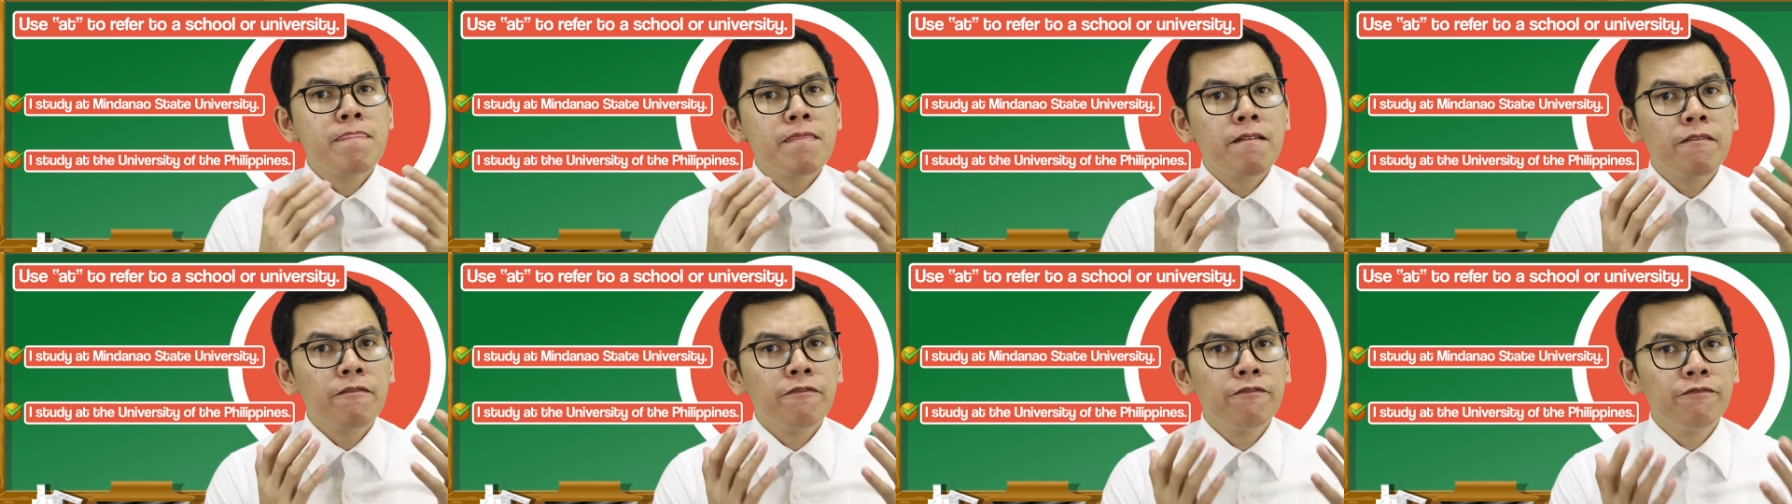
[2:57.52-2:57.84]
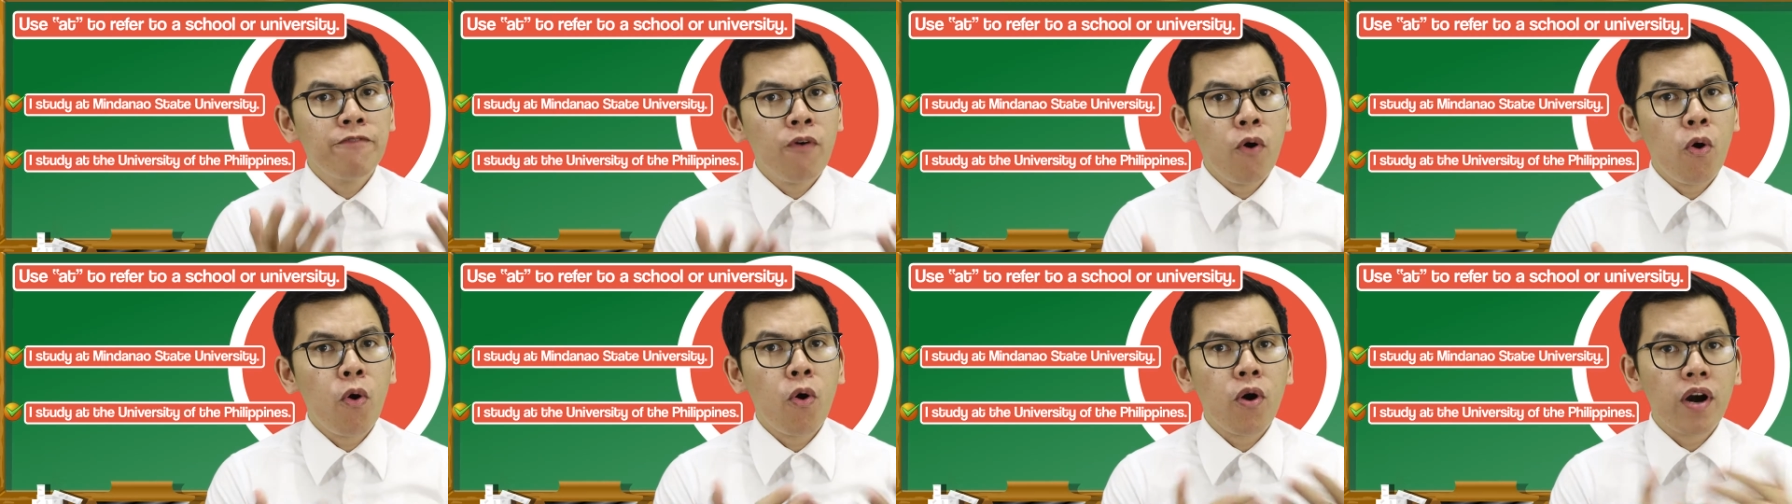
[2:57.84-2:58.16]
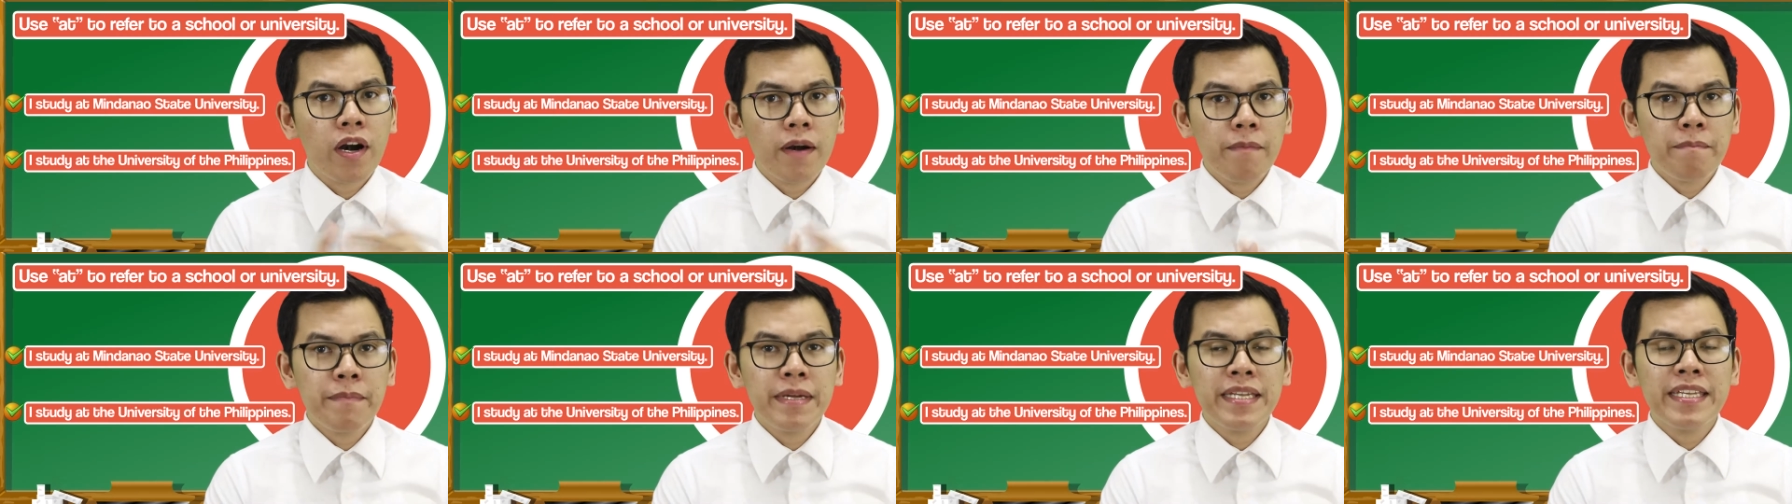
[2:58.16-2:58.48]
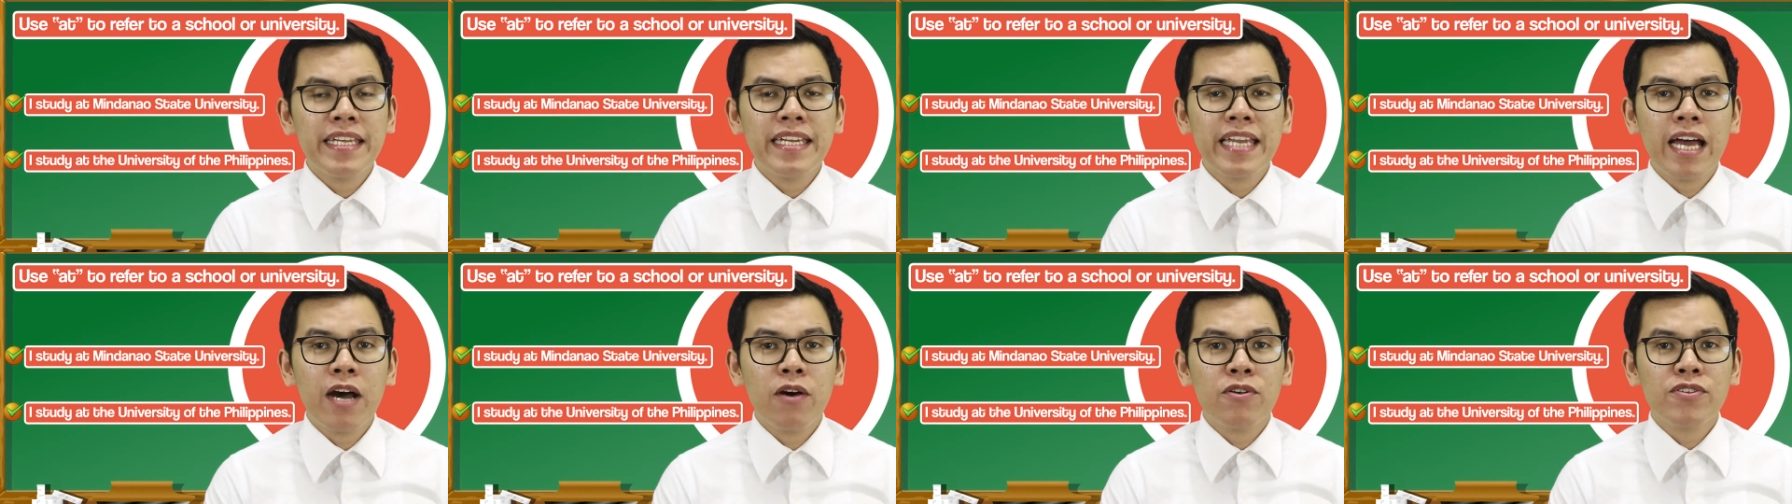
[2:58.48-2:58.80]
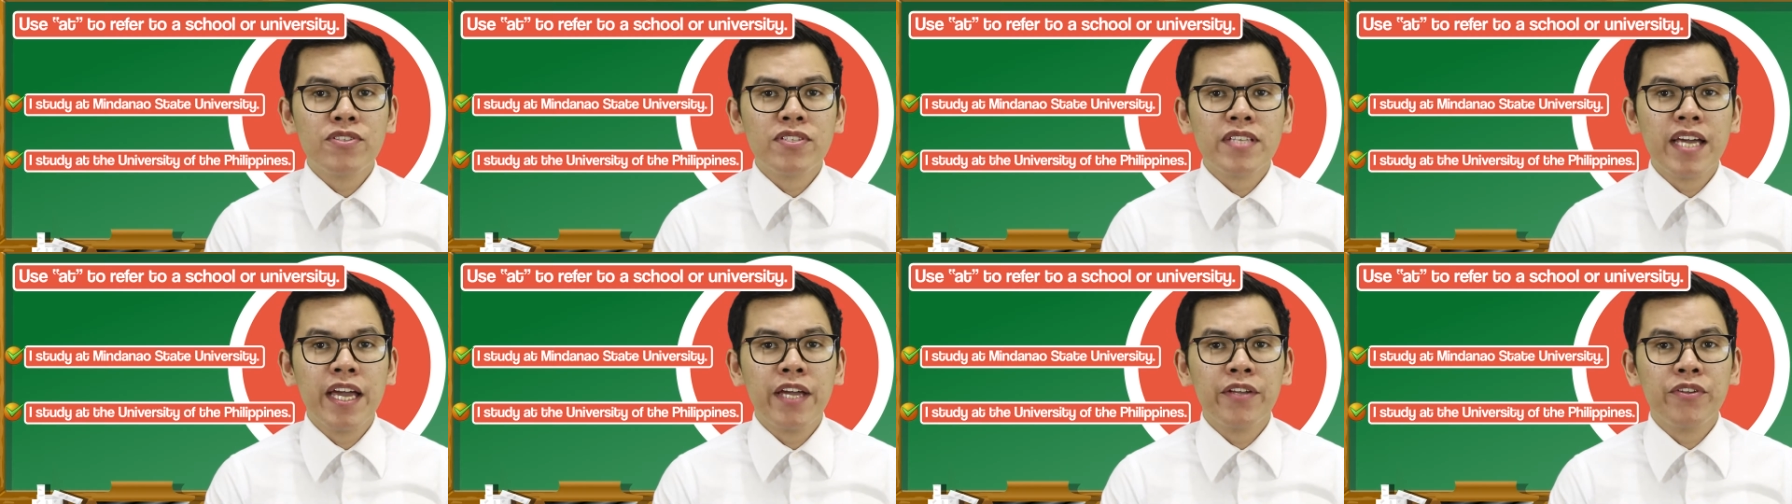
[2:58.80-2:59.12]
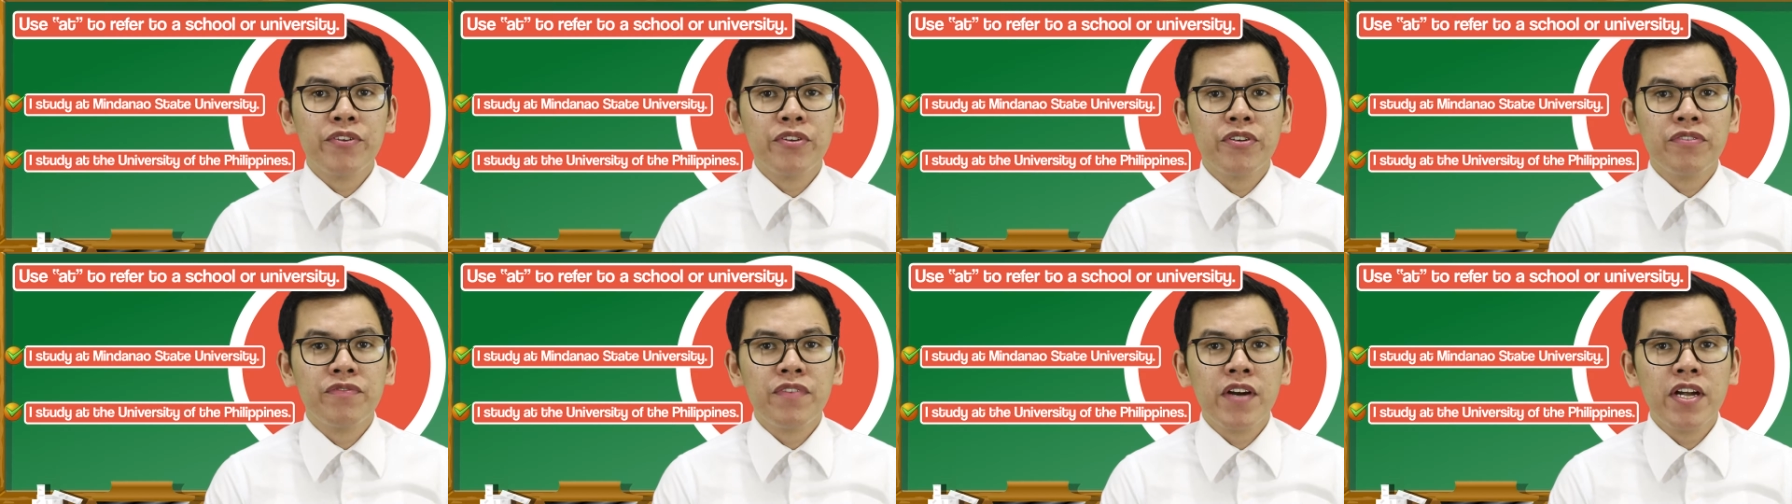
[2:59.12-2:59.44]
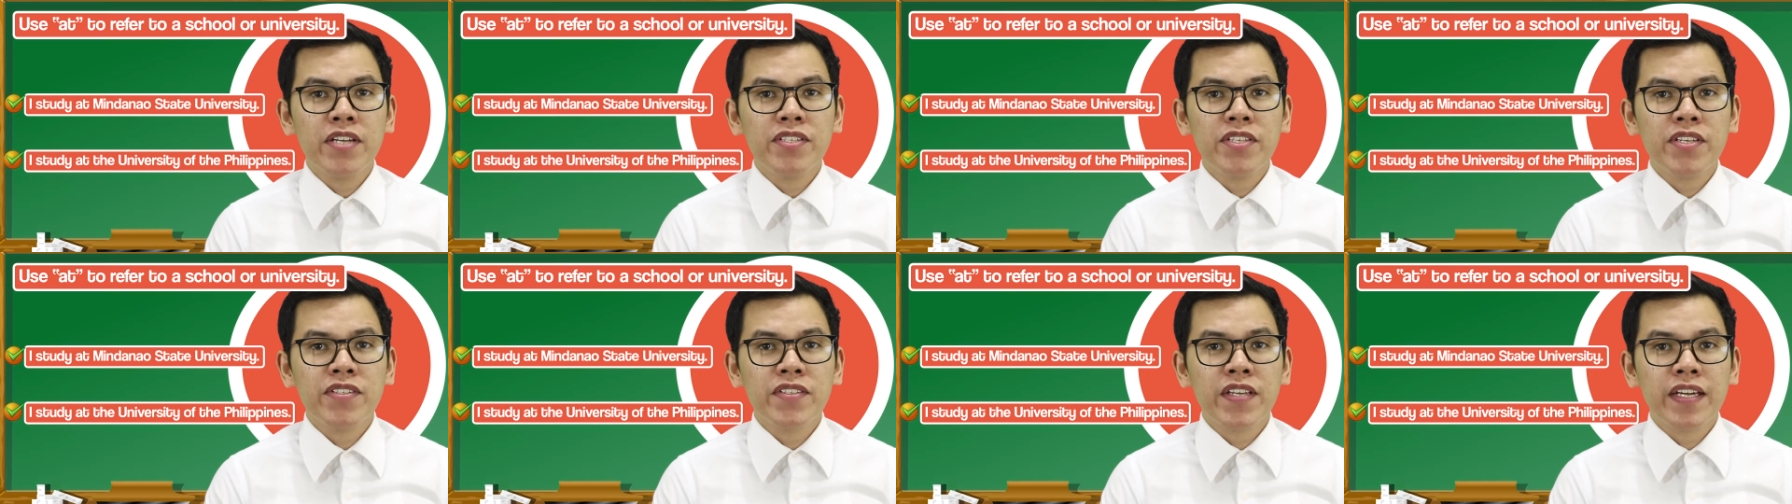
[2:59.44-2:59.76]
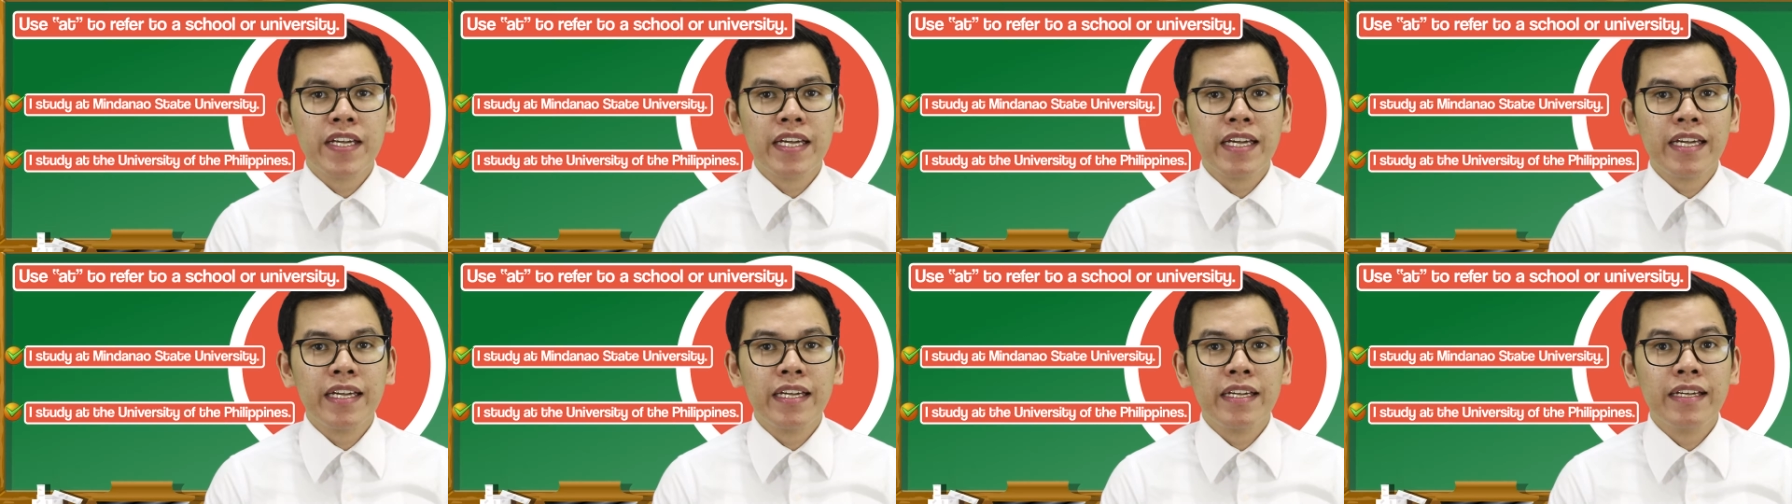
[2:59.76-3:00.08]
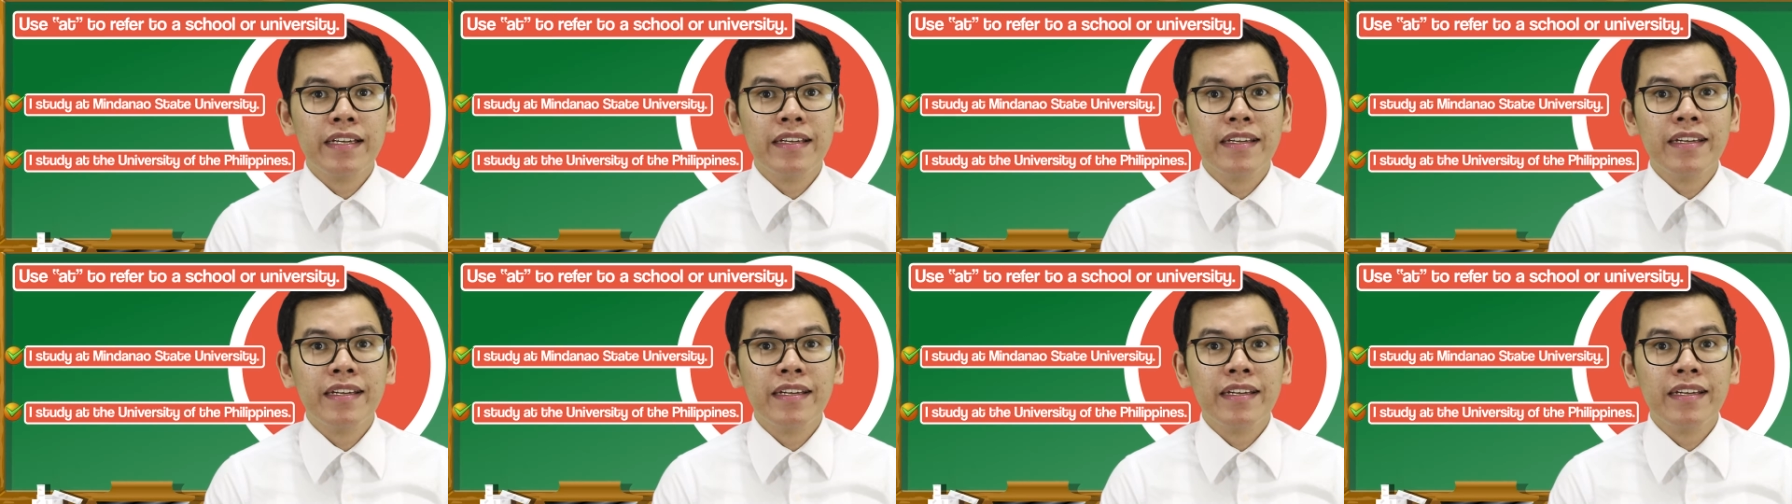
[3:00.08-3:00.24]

for Mindanao State University,